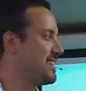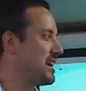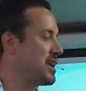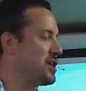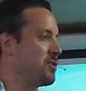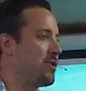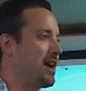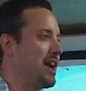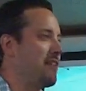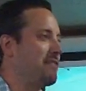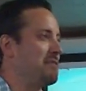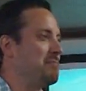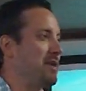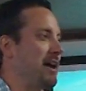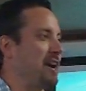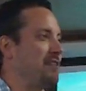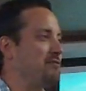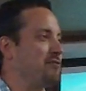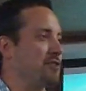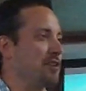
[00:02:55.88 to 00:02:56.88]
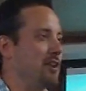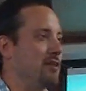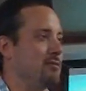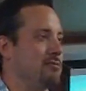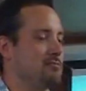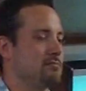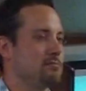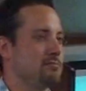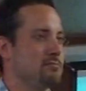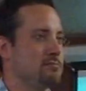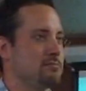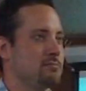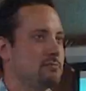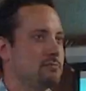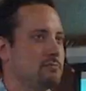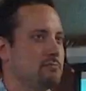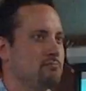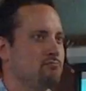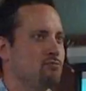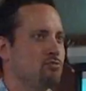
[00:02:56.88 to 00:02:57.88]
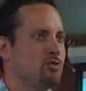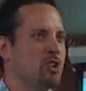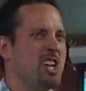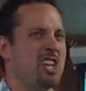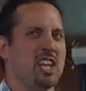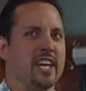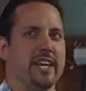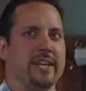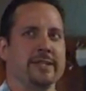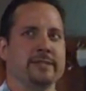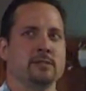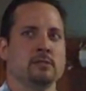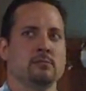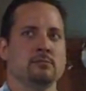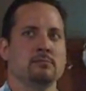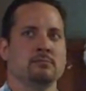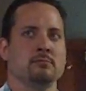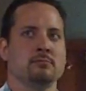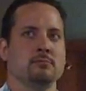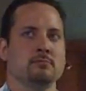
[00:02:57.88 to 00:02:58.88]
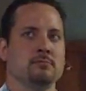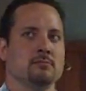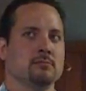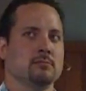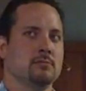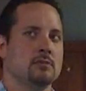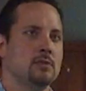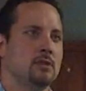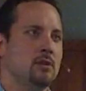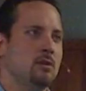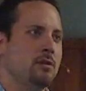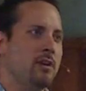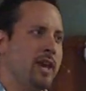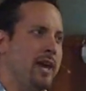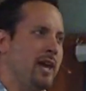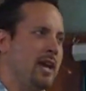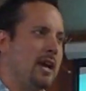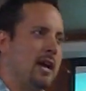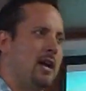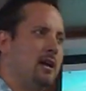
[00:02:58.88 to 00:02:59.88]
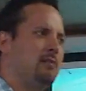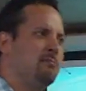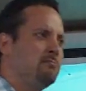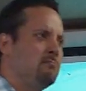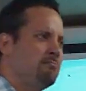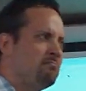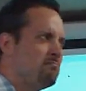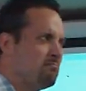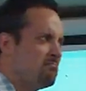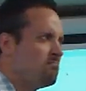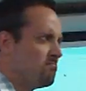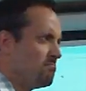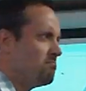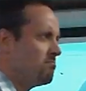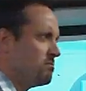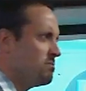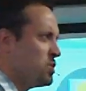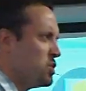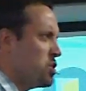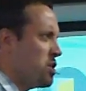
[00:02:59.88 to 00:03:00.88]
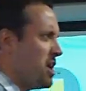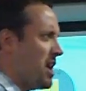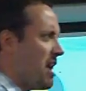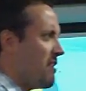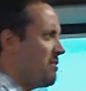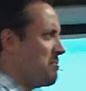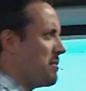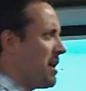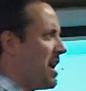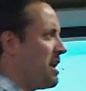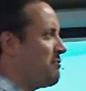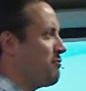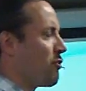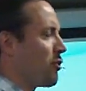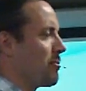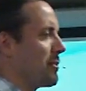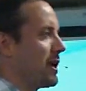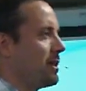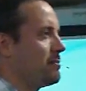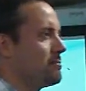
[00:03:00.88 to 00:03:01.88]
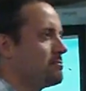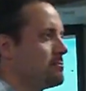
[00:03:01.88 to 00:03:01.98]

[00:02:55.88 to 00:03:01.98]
not who I have in mind for you. Really? Okay, God. Who do you have in mind for me?